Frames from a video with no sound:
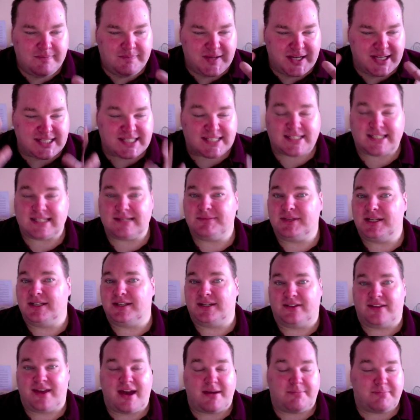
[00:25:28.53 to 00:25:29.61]
It's similar
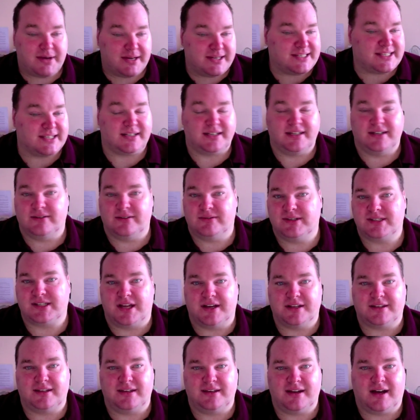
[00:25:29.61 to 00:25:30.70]
to that, basically. It was
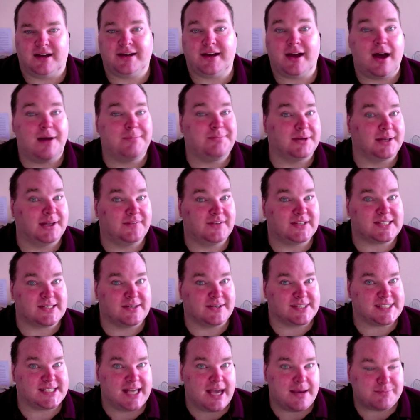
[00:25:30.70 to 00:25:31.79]
like the, I can't believe it's
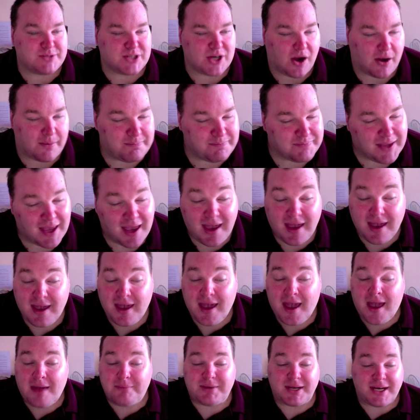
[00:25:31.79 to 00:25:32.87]
not slap chop.
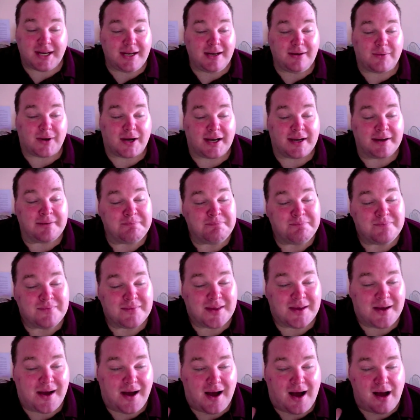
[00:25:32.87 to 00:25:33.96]
But anyway,
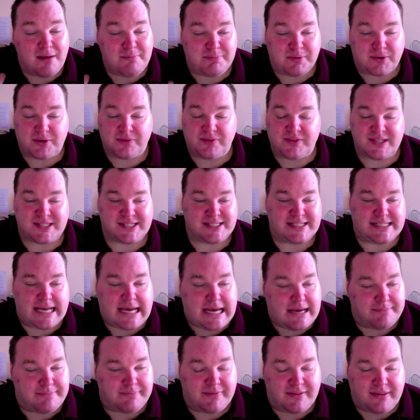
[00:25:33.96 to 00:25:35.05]
I bought this
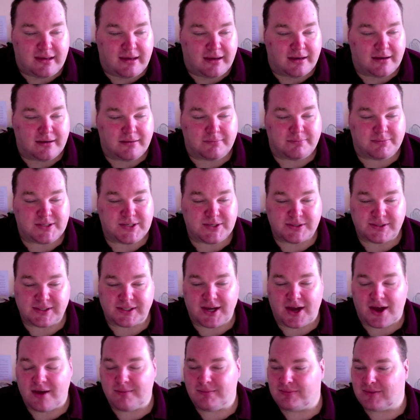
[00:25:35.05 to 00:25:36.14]
damn thing, took it
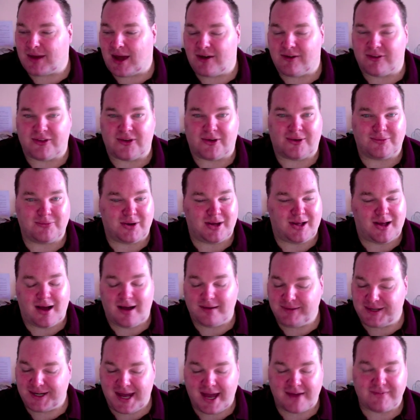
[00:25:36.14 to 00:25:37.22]
home, and I thought, well,
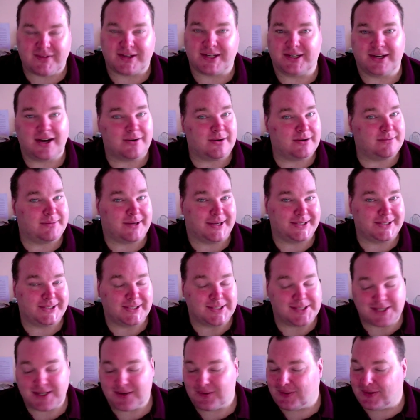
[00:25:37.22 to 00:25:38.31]
I'm going to have a go at my new
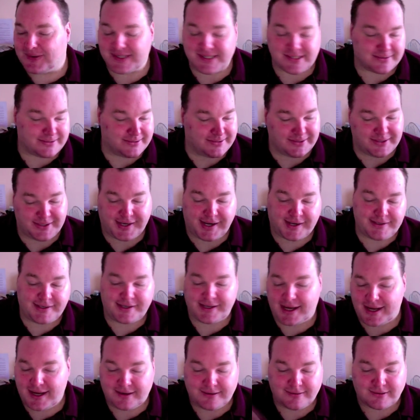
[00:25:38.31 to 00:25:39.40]
toy. So I got an onion
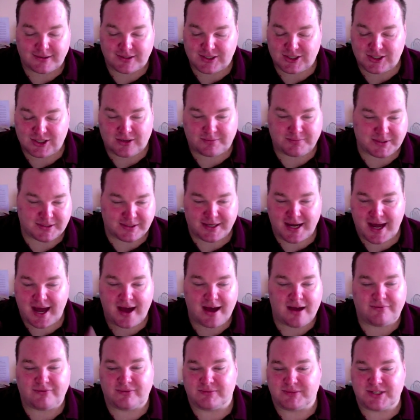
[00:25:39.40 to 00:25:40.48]
out and I chopped it in
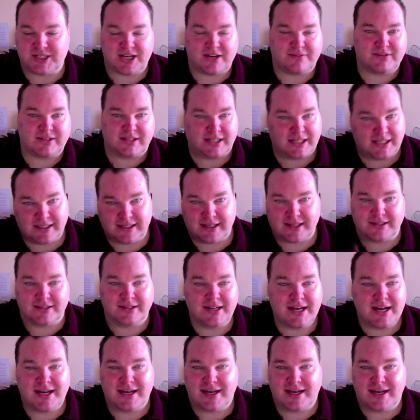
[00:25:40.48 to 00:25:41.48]
half and shoved it in, and